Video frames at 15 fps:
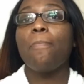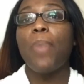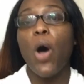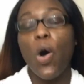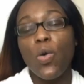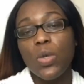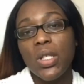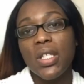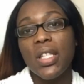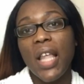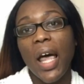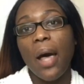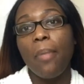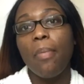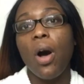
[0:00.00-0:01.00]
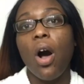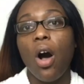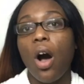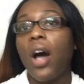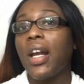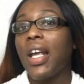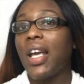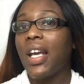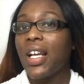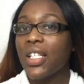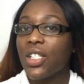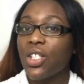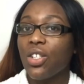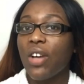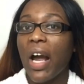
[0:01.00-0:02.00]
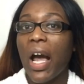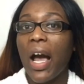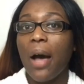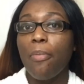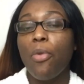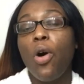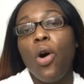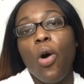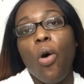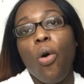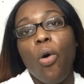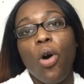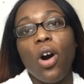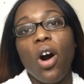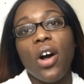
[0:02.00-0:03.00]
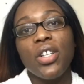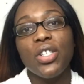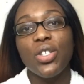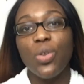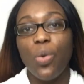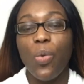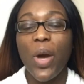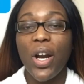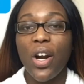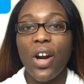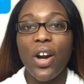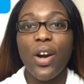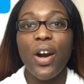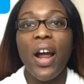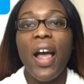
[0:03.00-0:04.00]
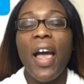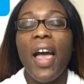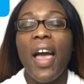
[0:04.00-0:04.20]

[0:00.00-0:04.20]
post them on Instagram or on Twitter,